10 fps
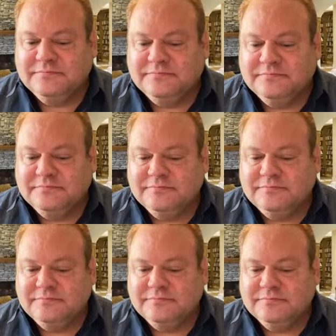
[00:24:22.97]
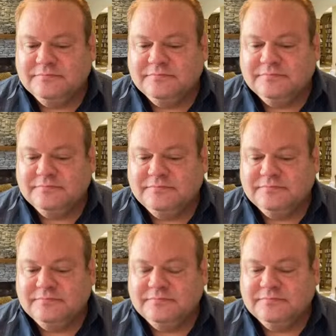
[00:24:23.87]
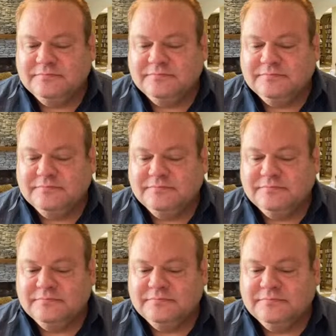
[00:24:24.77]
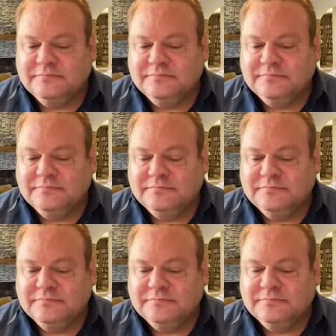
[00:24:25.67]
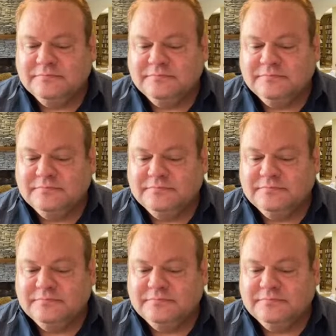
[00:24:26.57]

This person isn't speaking.